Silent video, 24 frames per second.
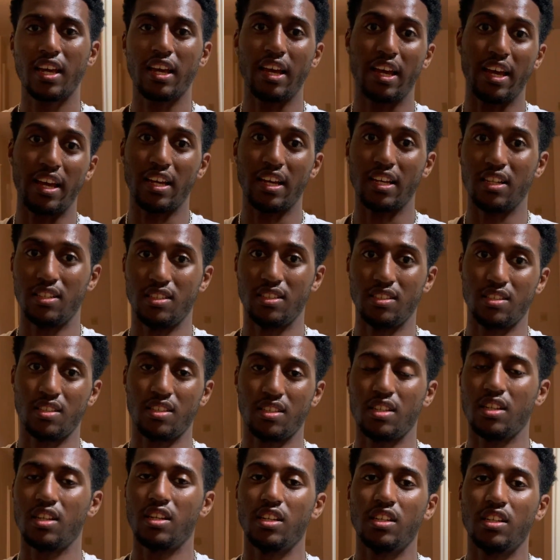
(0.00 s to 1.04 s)
and
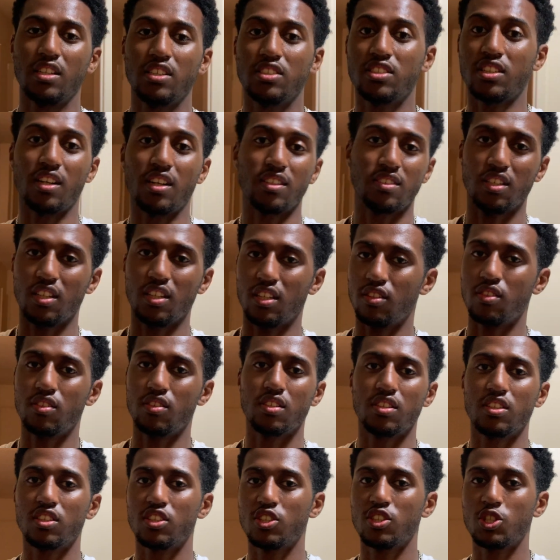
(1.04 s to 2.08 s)
sauteed
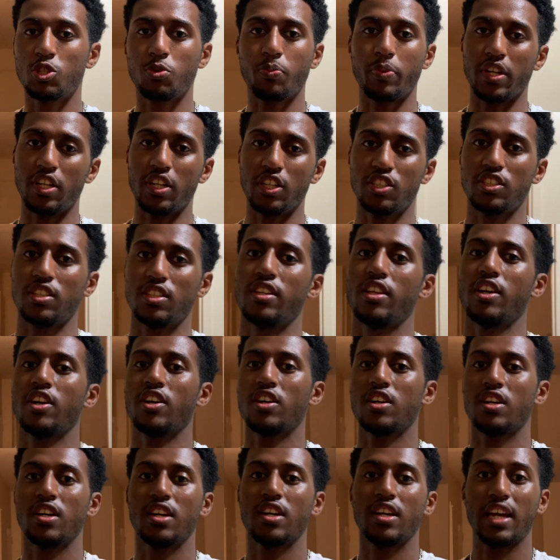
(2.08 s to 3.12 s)
spinach in
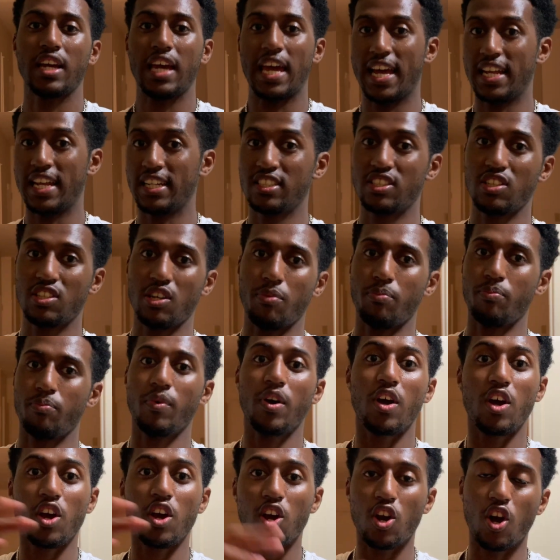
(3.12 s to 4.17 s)
there and some
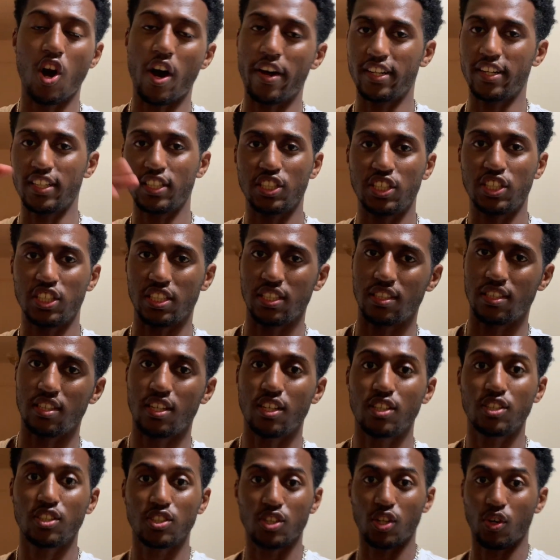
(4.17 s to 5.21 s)
cottage cheese.
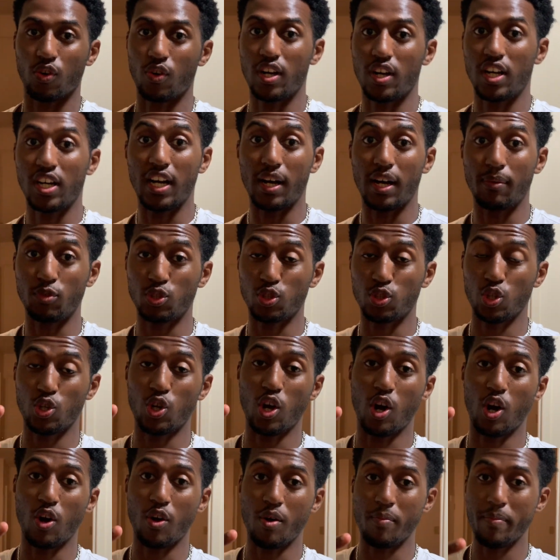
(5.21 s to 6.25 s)
So I'm sure you
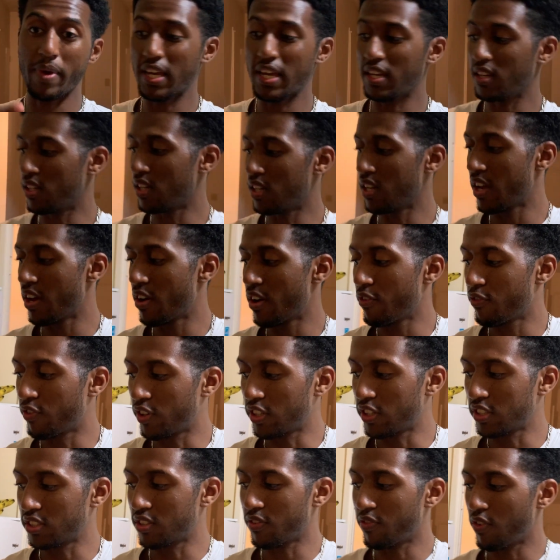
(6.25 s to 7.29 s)
all make it.
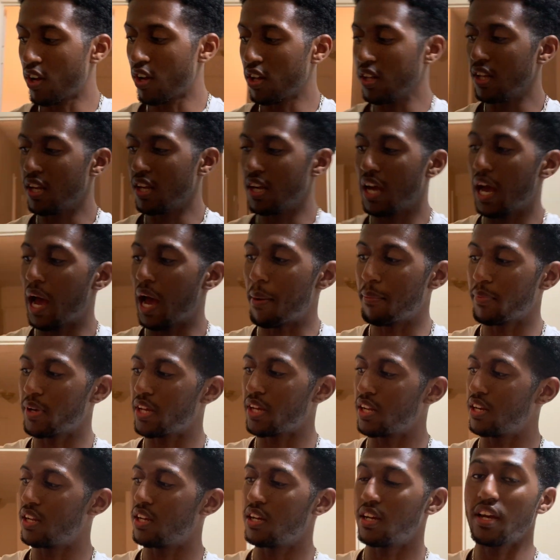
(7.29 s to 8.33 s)
First of all, I'm
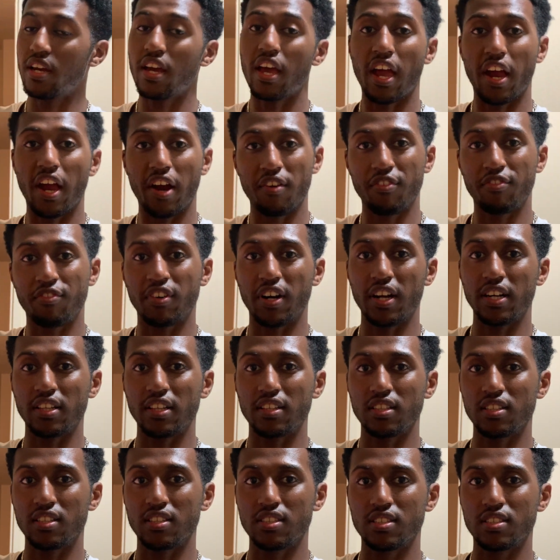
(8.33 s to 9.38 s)
gonna air fry
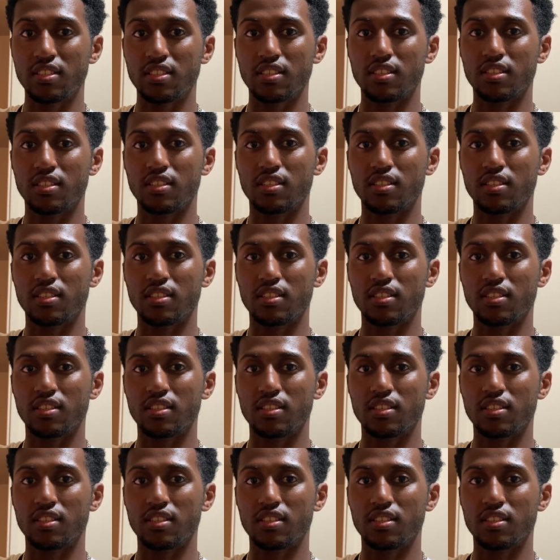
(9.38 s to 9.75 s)
this.